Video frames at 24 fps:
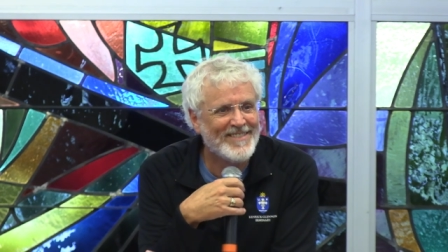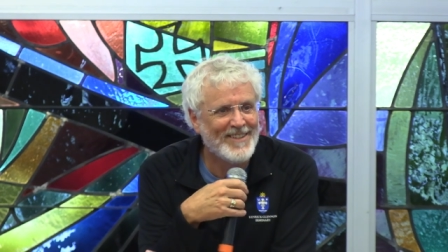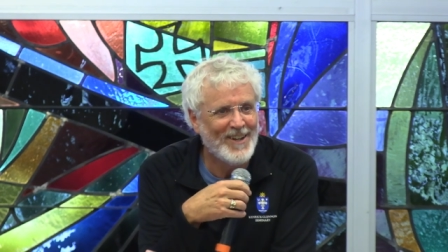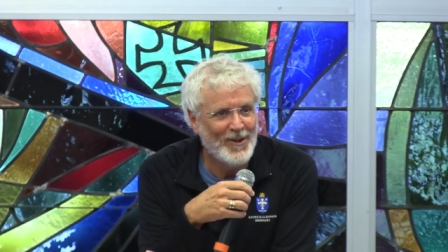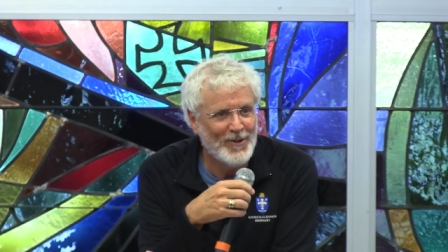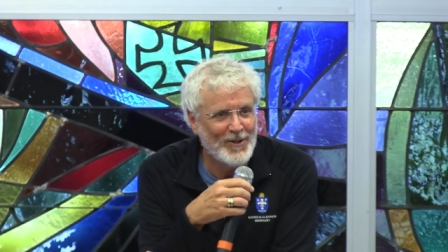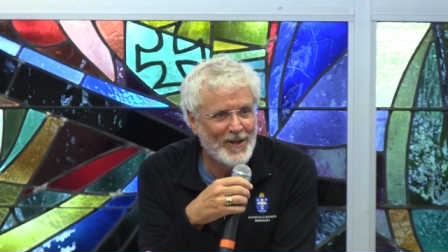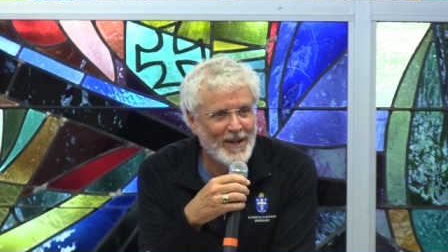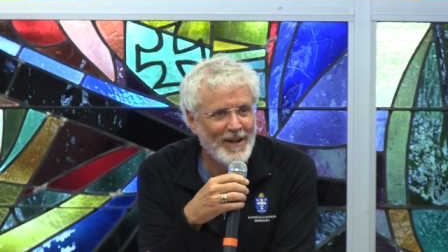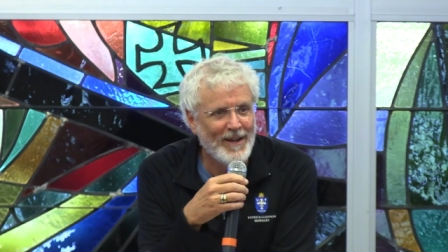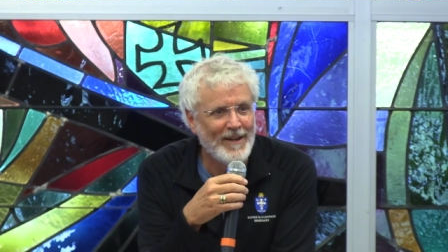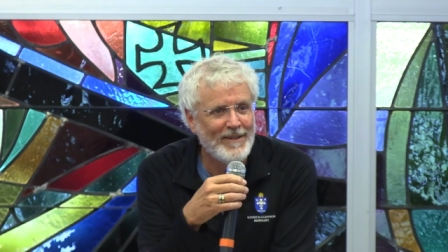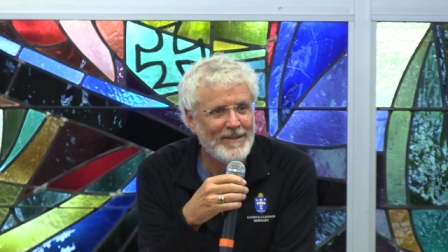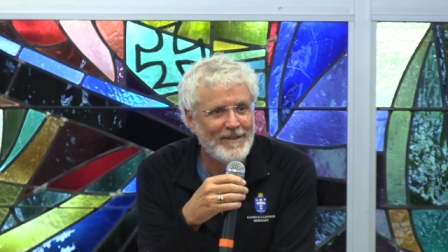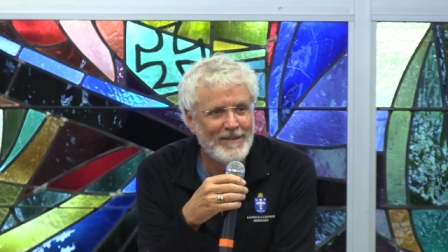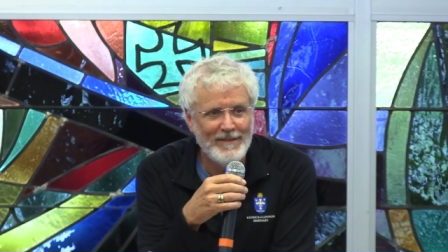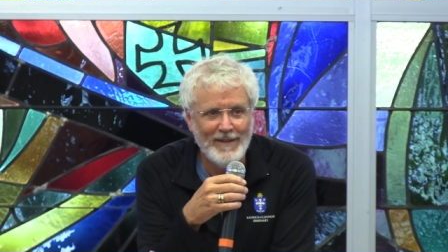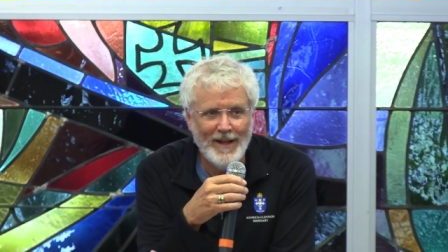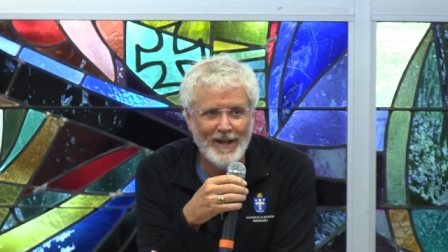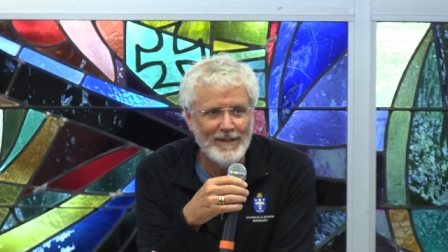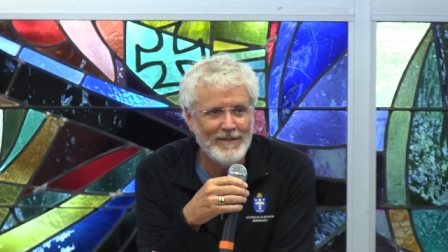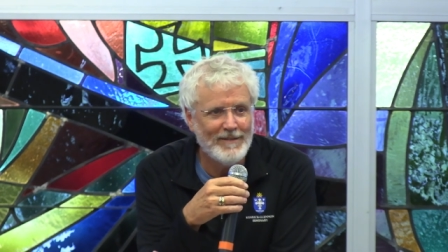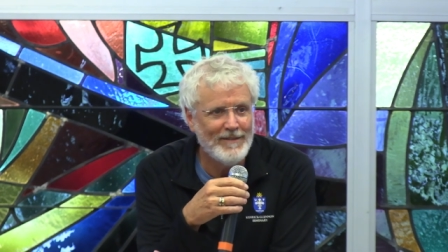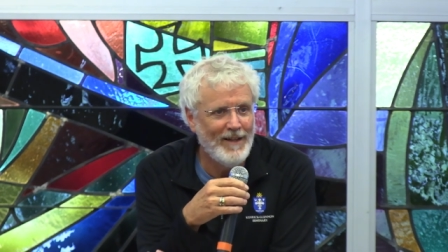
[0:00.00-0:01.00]
Okay.
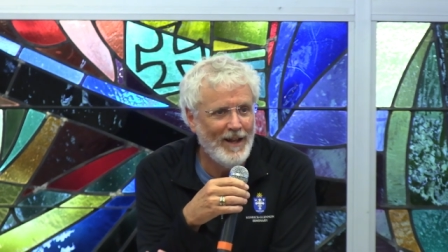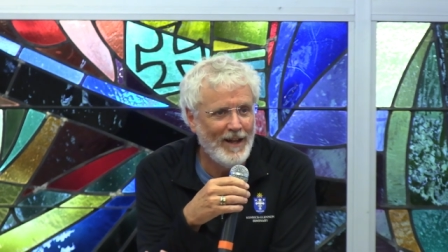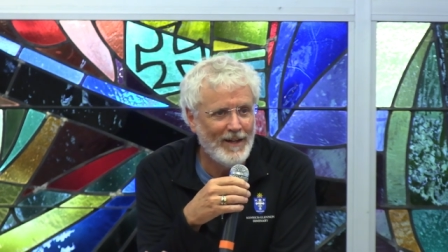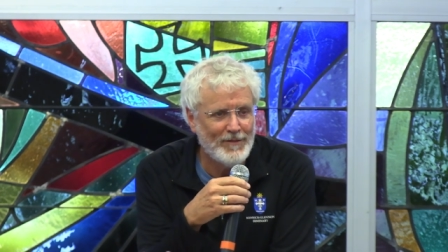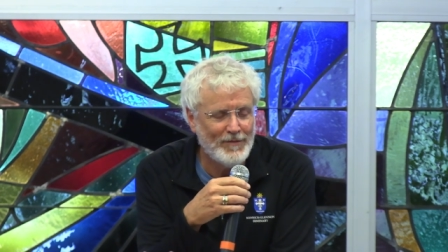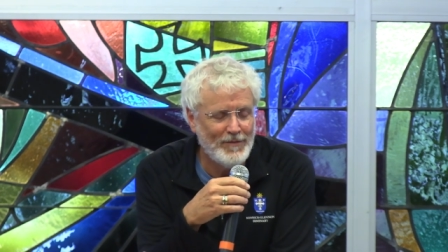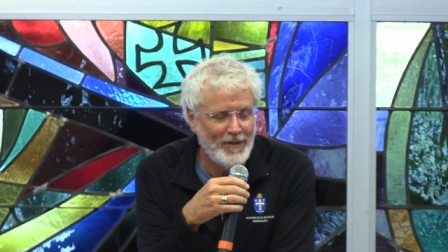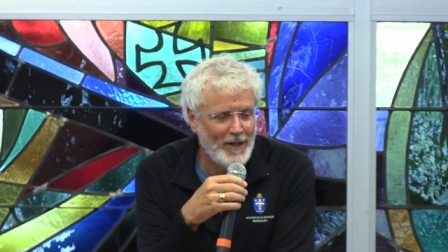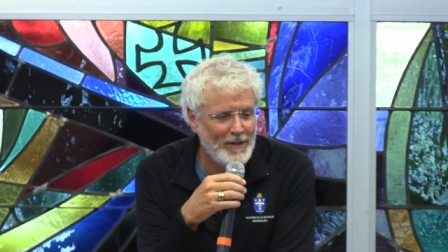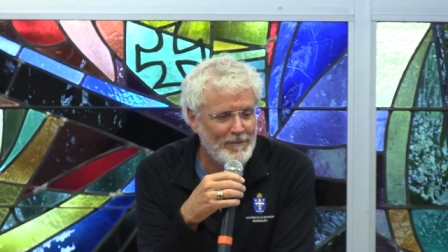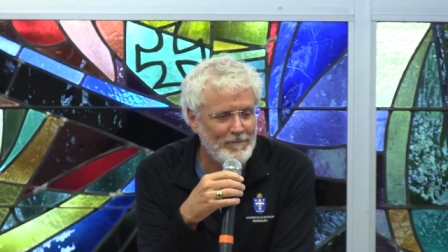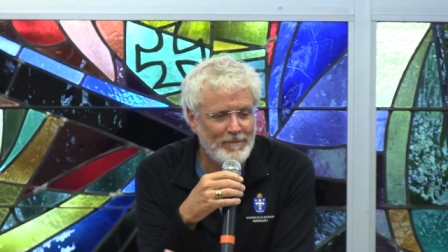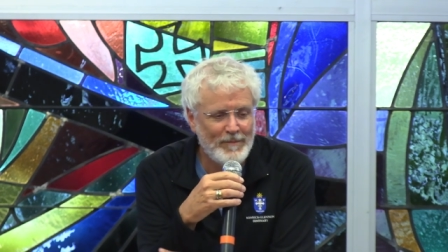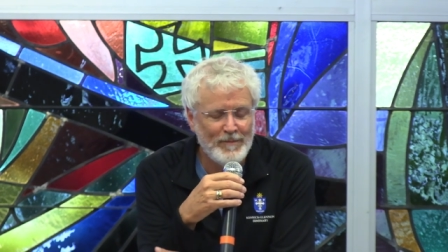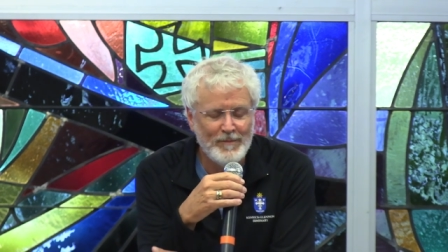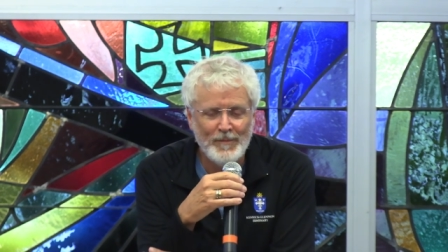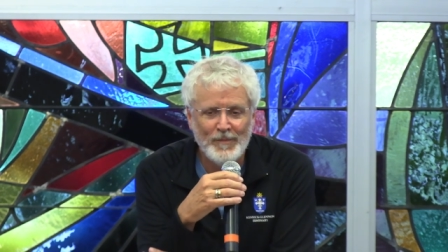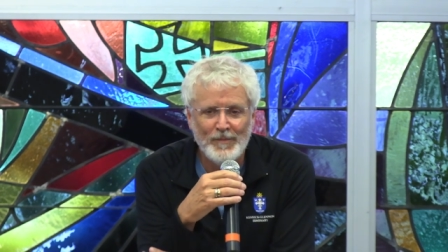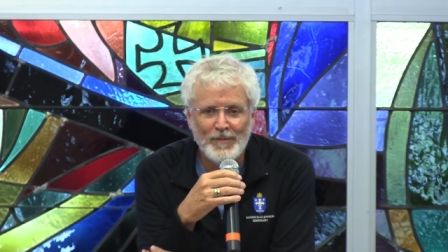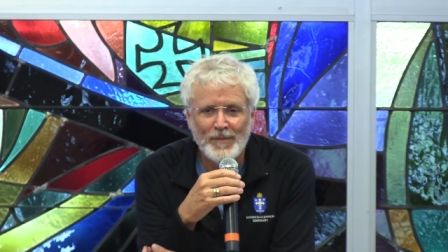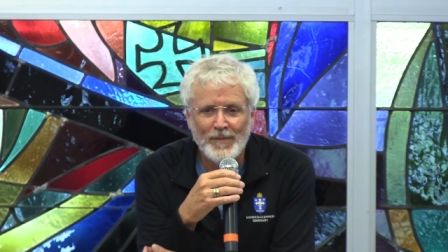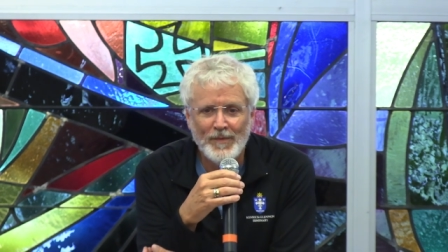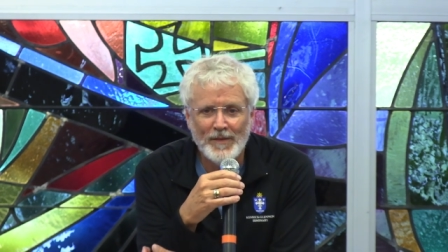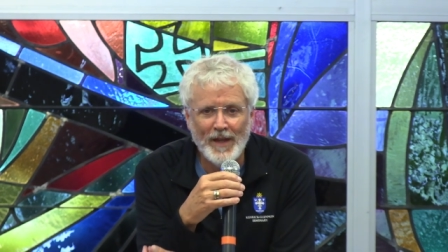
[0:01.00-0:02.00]
That, that's fine.
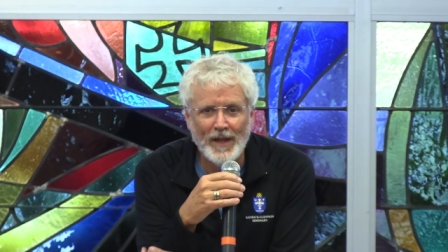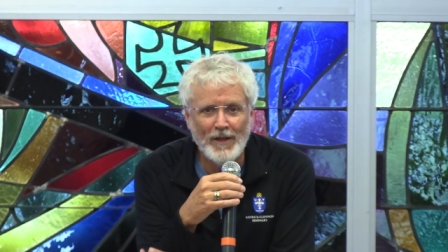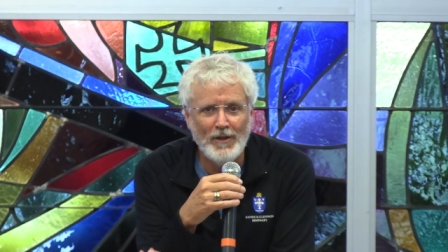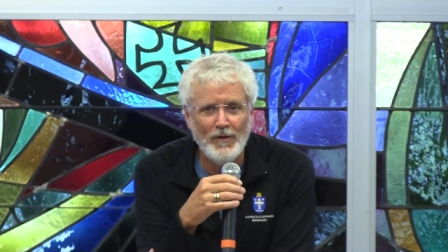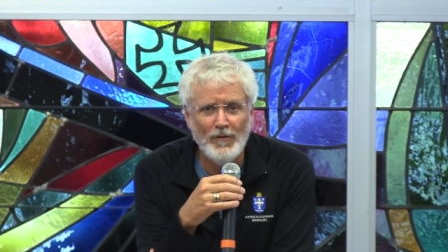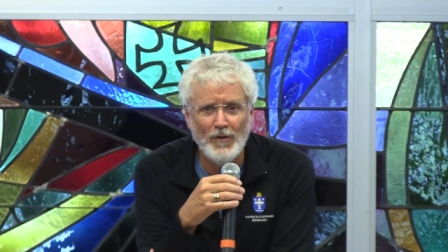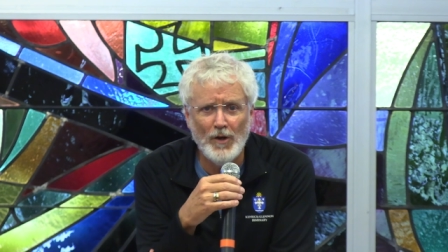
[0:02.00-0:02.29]
Thank